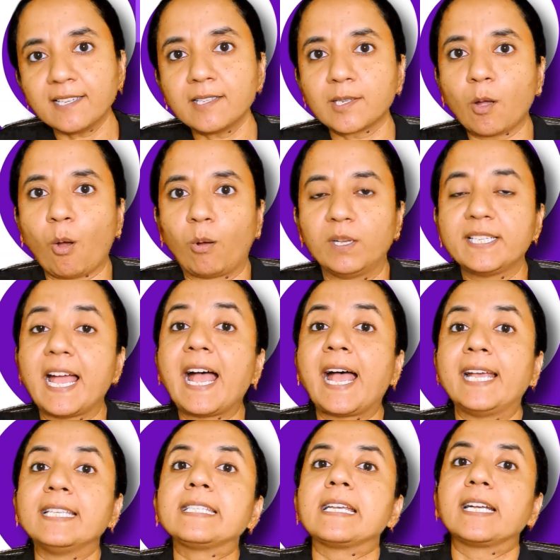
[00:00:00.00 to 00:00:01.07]
is called
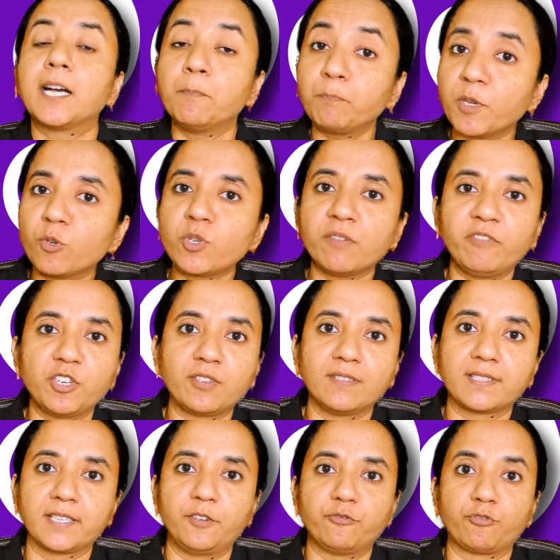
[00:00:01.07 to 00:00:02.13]
as computer
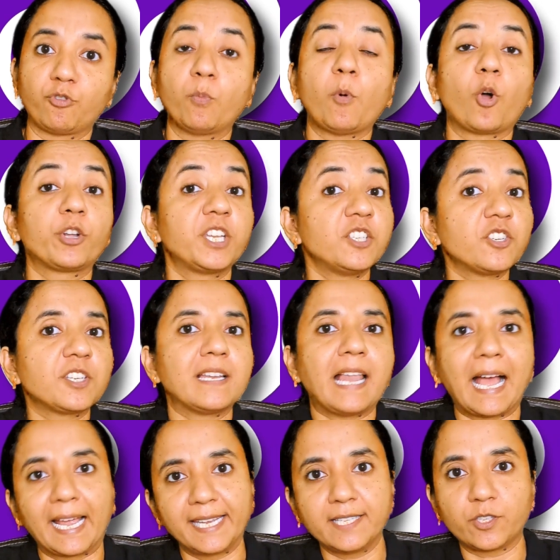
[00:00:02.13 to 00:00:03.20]
vision syndrome or
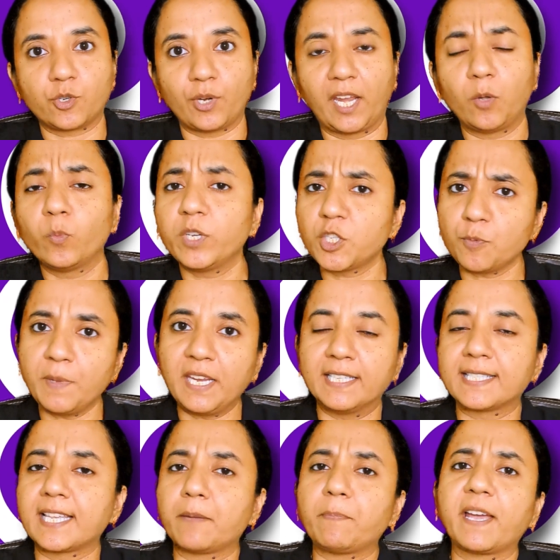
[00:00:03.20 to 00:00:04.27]
digital eye strain, which
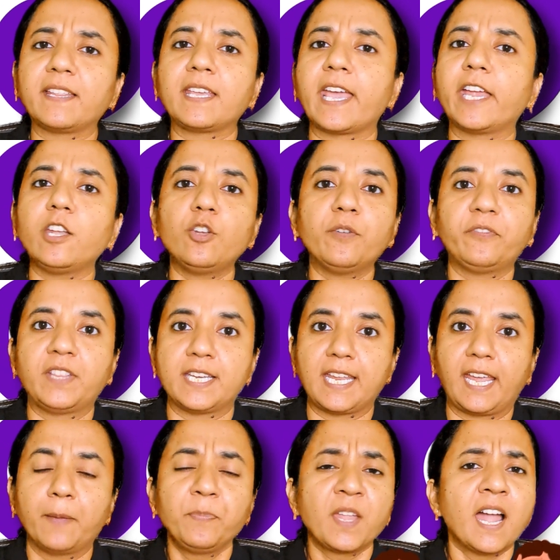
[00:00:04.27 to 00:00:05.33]
means that by the end of the
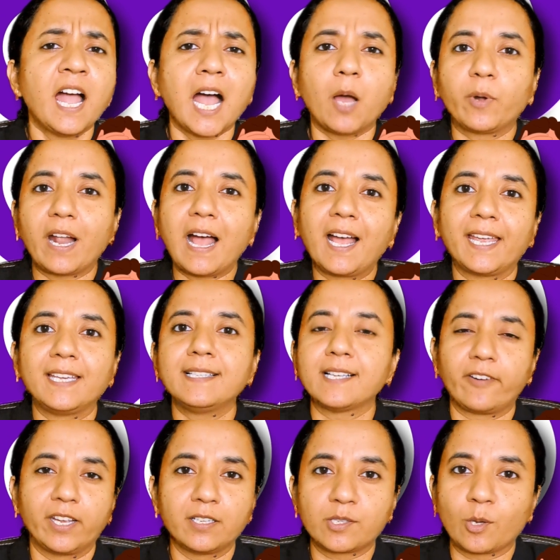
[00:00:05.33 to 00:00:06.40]
day, our eyes
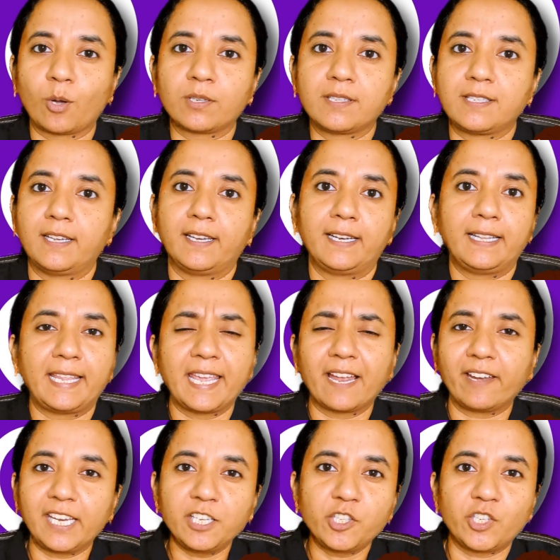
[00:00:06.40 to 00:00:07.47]
are exhausted, they
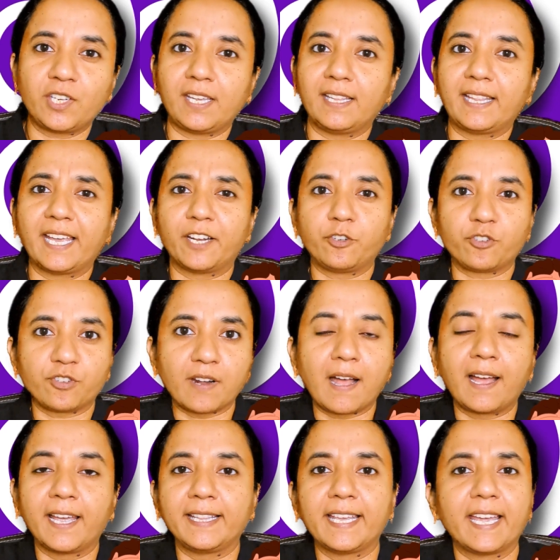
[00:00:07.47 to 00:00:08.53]
are itchy, they are
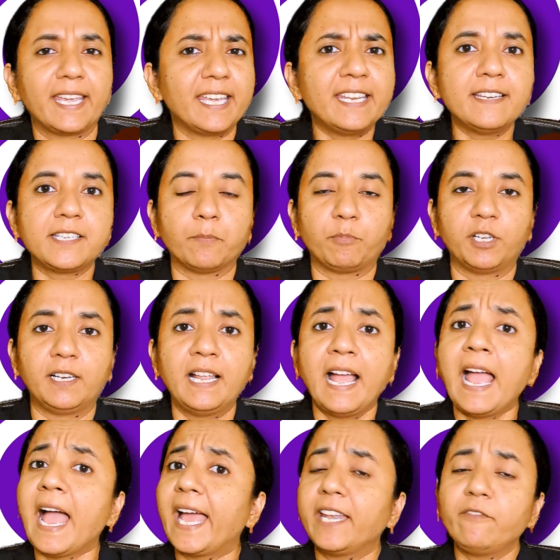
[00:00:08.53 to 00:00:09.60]
dry, they are irritable,
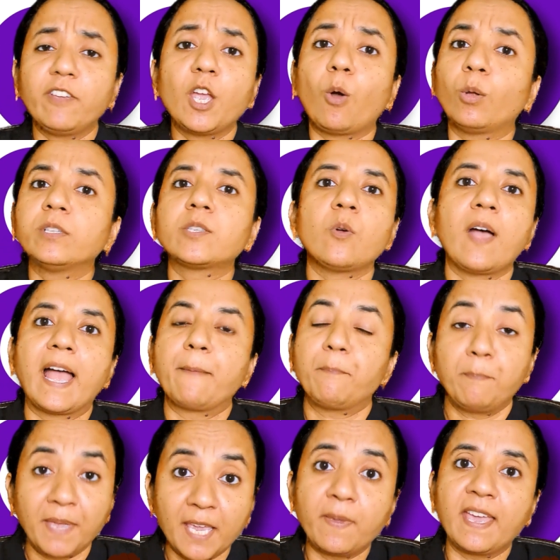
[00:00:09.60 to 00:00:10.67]
and we also
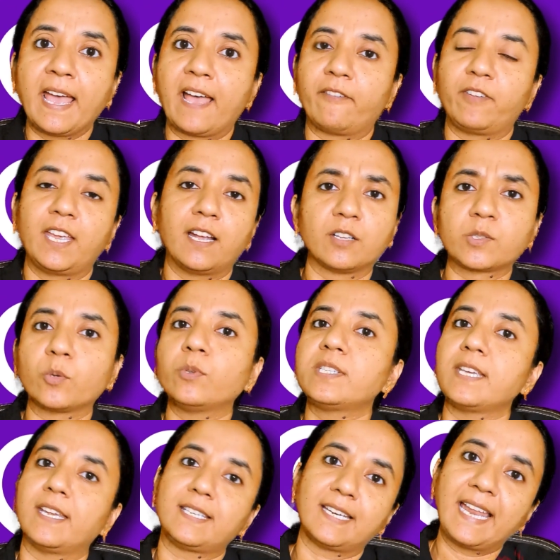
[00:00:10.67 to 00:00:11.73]
may be having
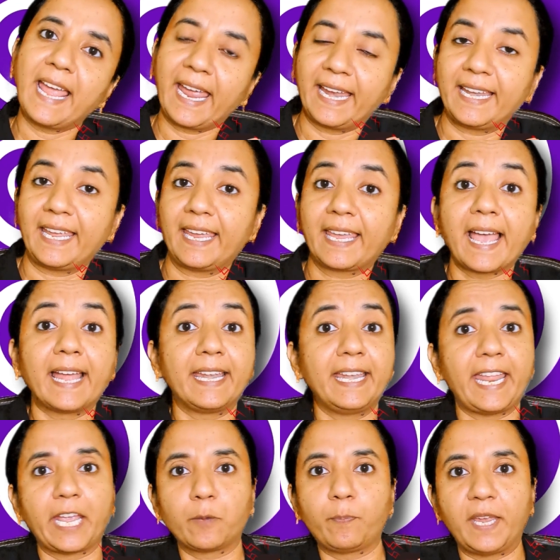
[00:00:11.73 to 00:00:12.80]
associated headache
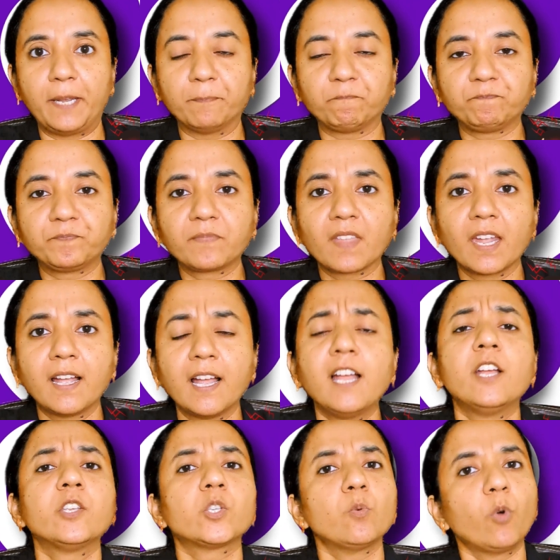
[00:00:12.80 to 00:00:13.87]
and neck pain.
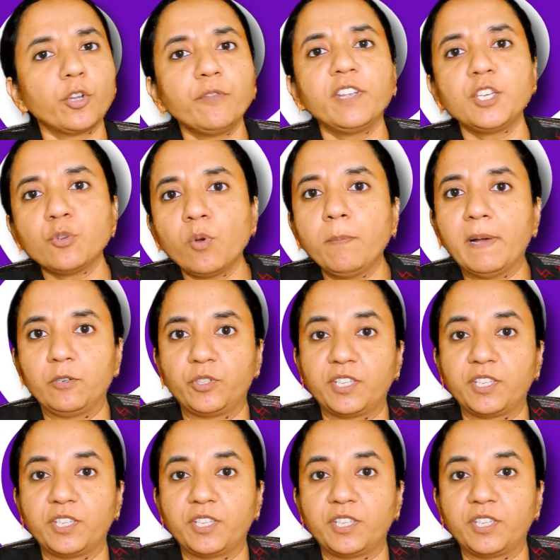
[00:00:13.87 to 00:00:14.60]
So what do we do about